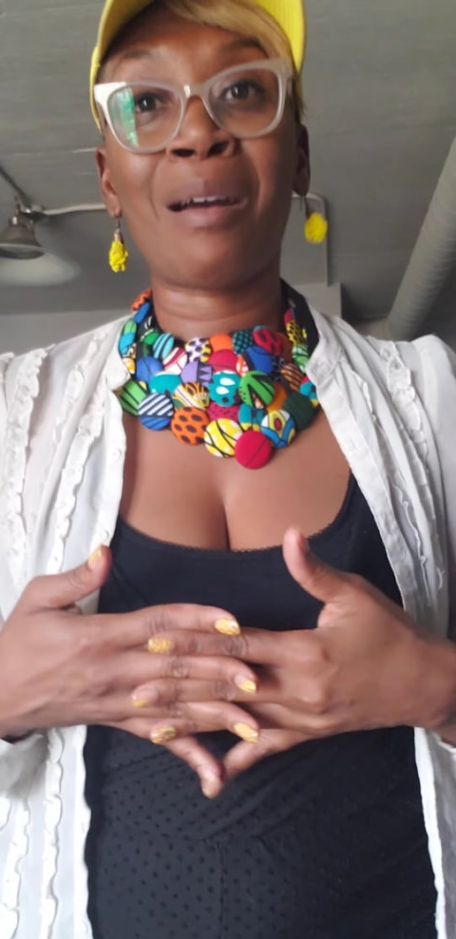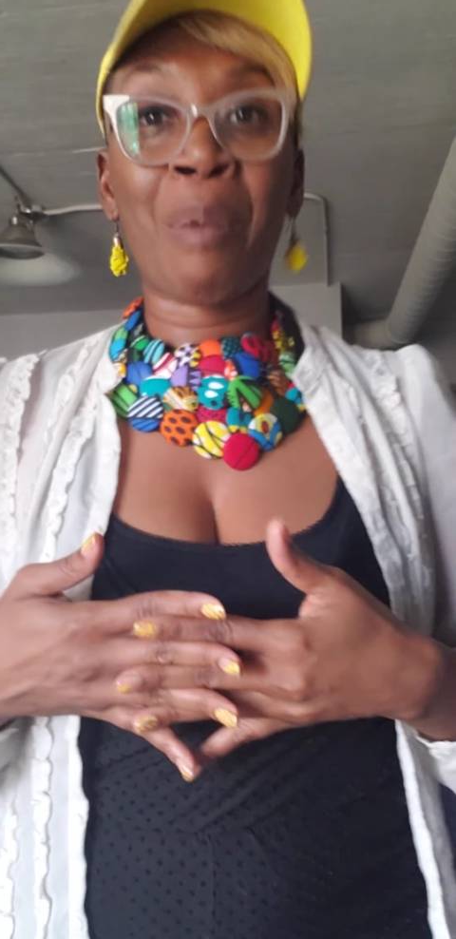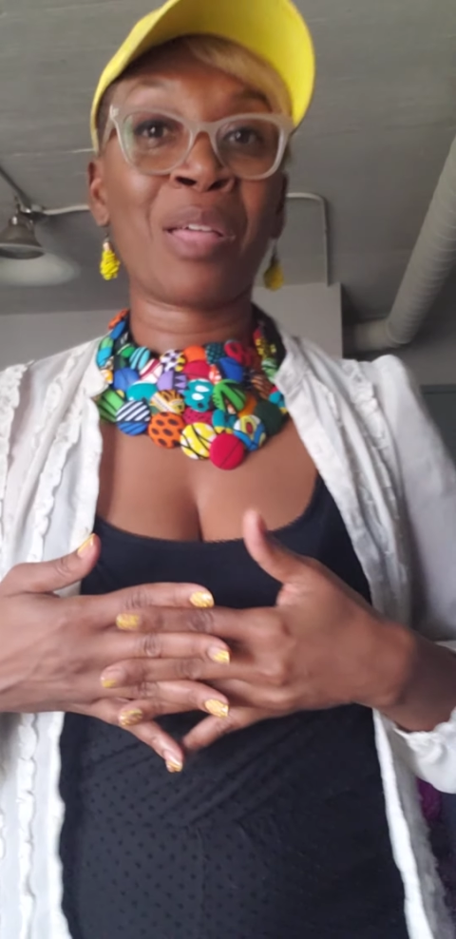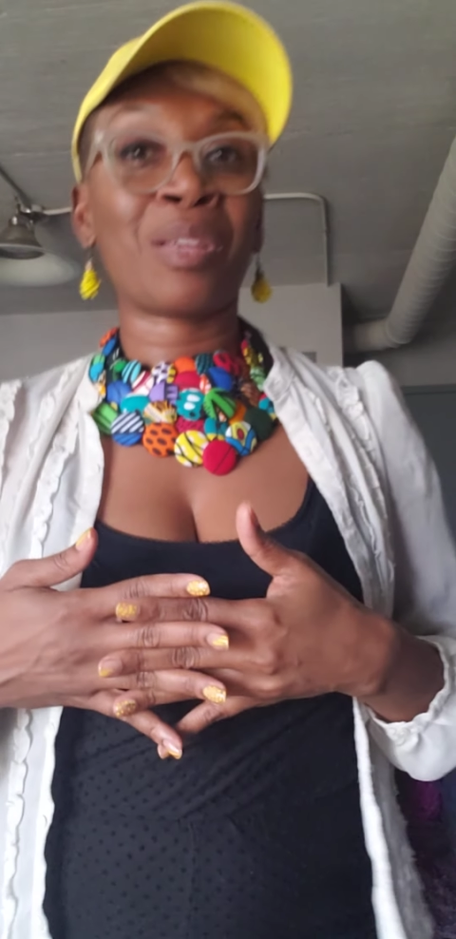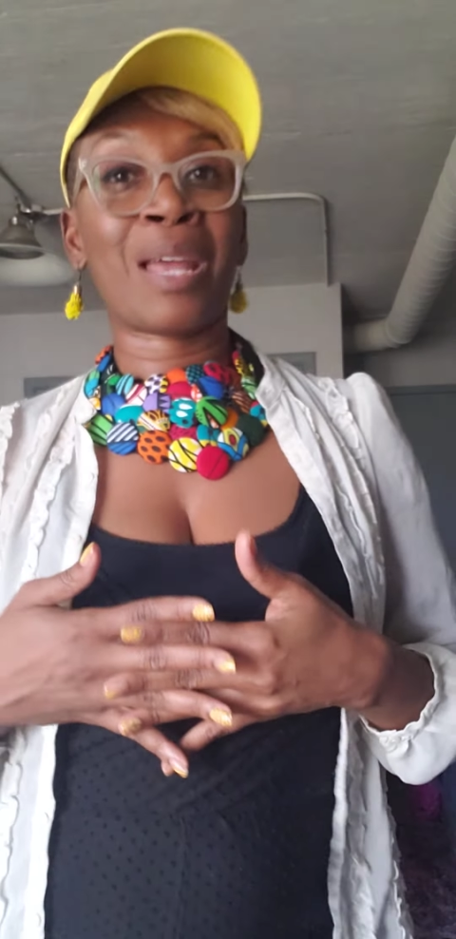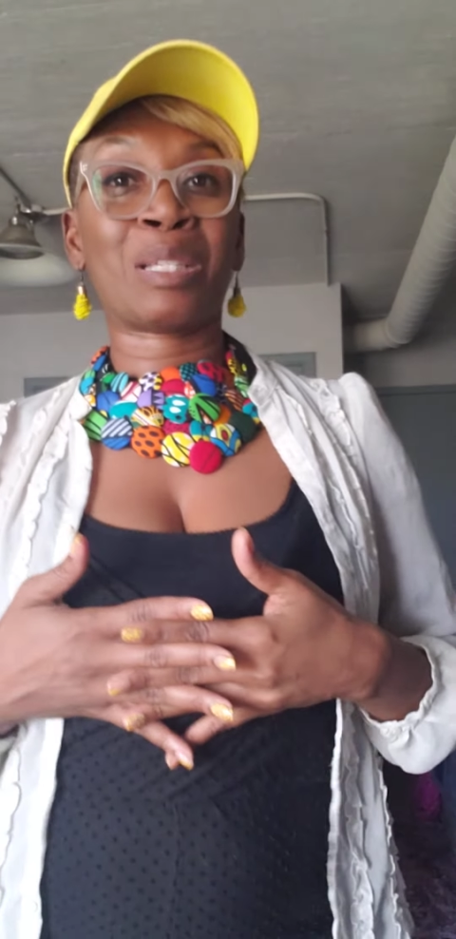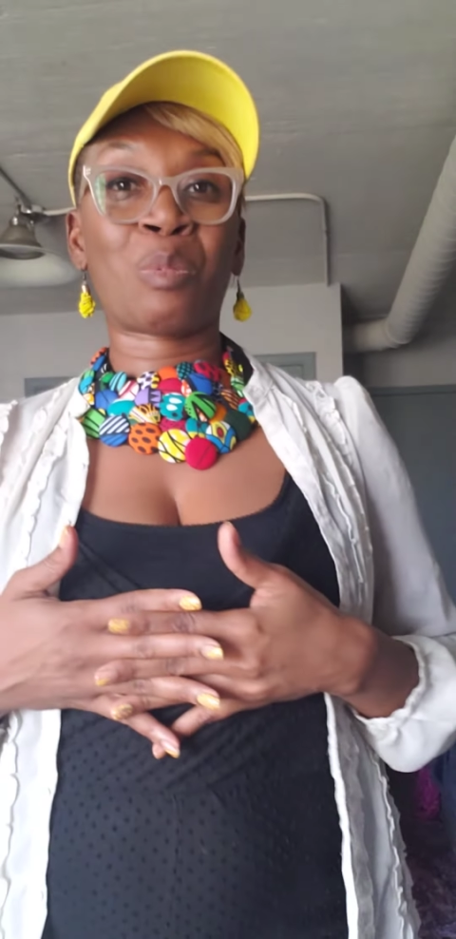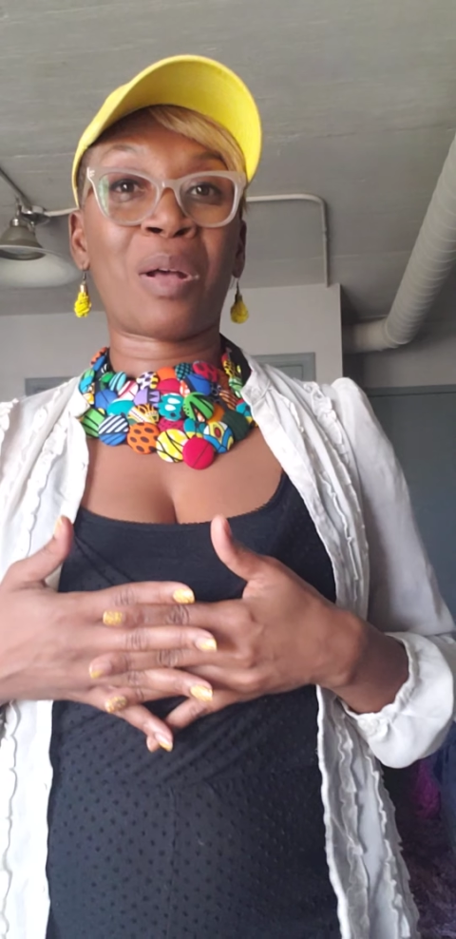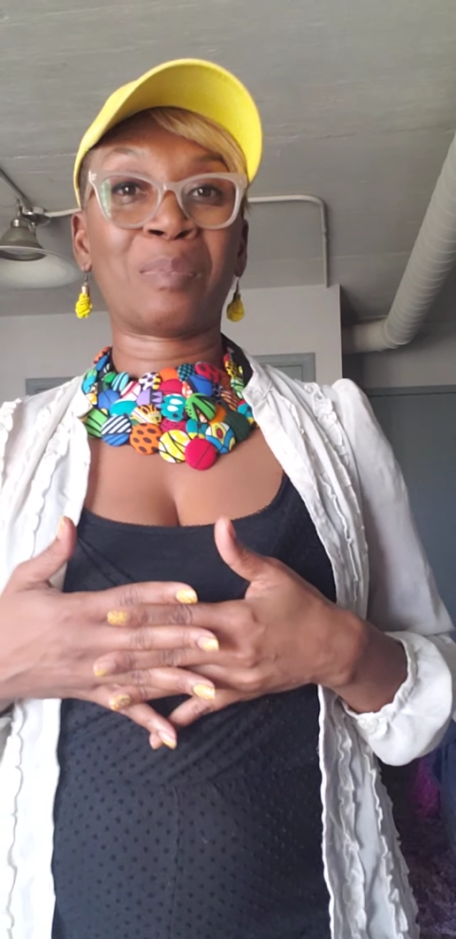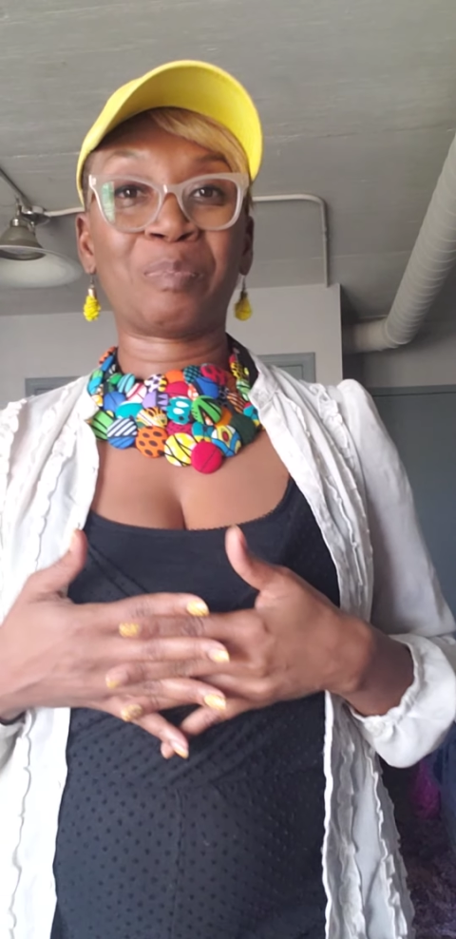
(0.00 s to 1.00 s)
about the next
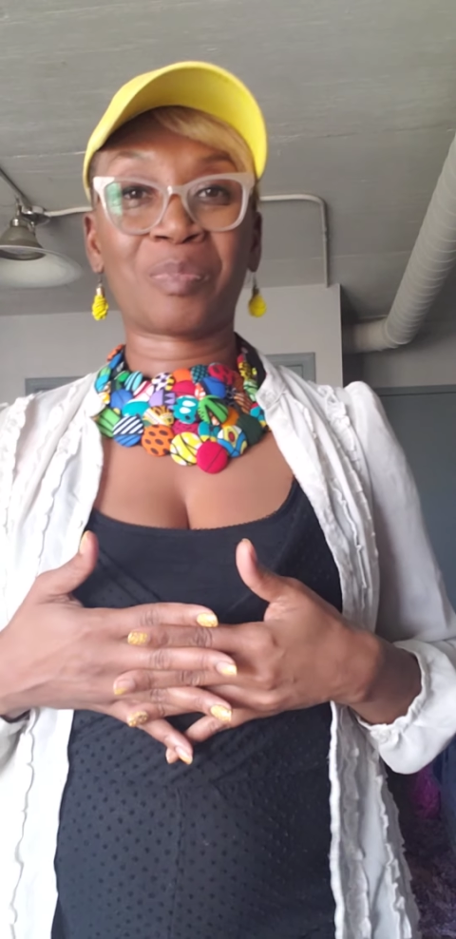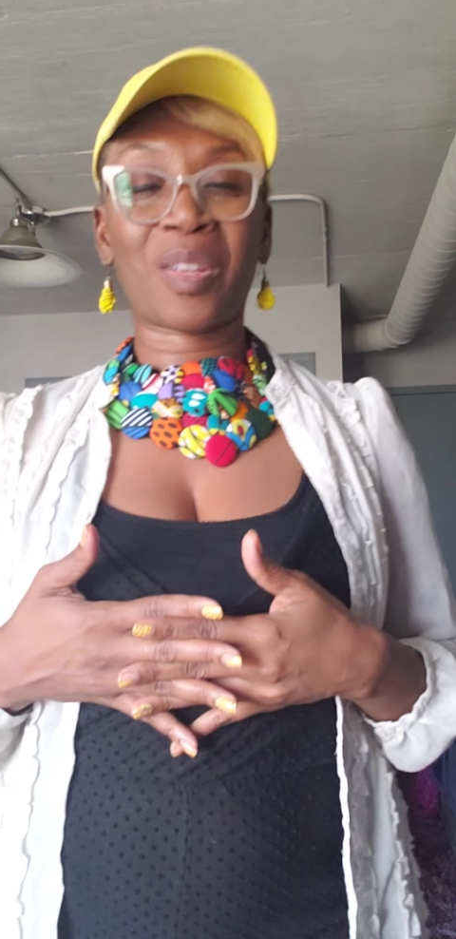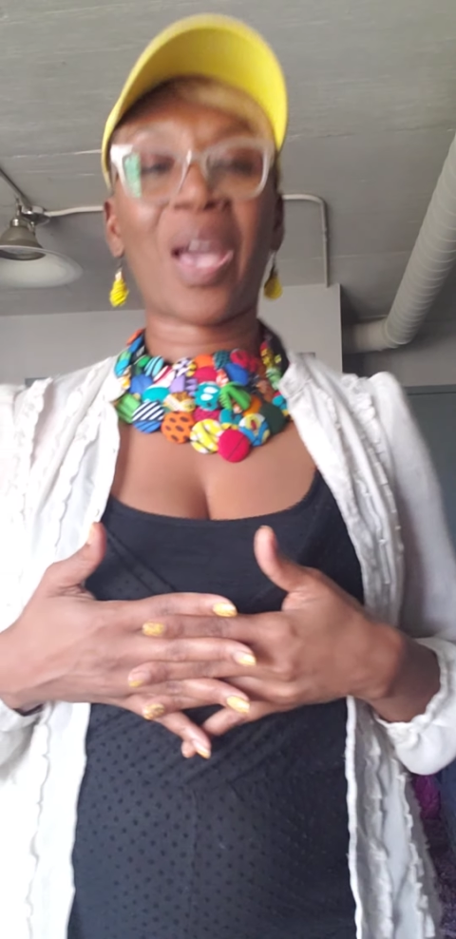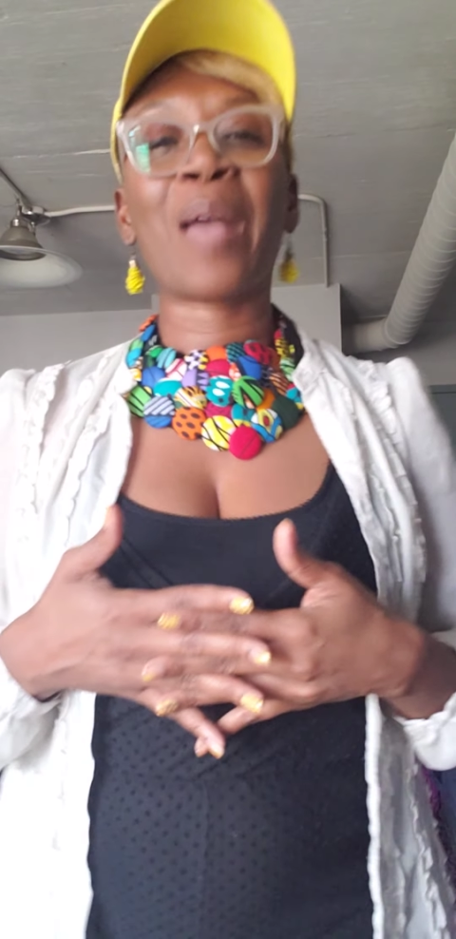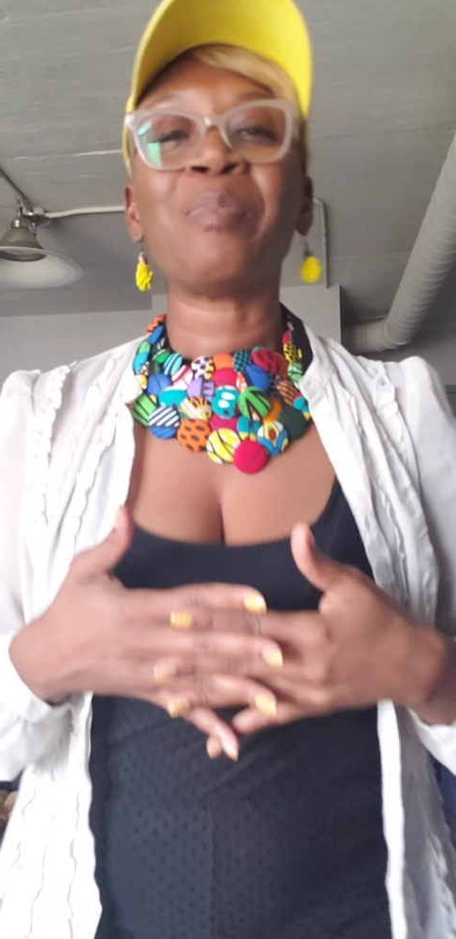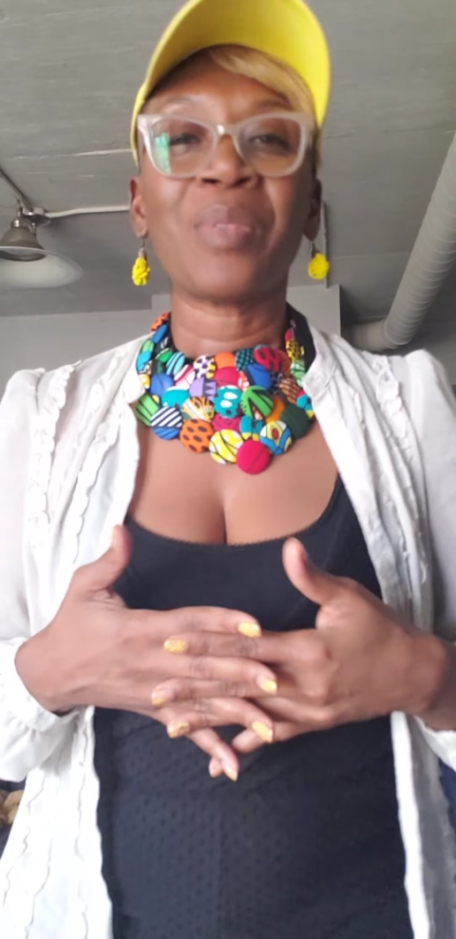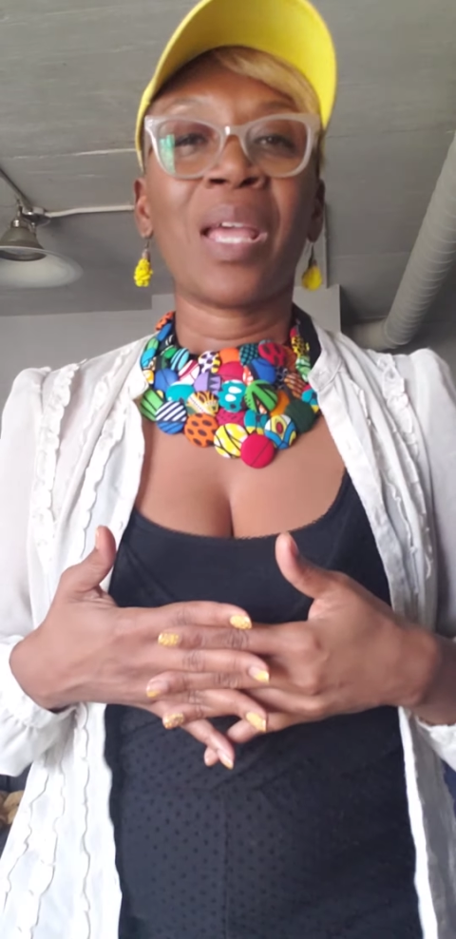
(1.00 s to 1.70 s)
one. Okay.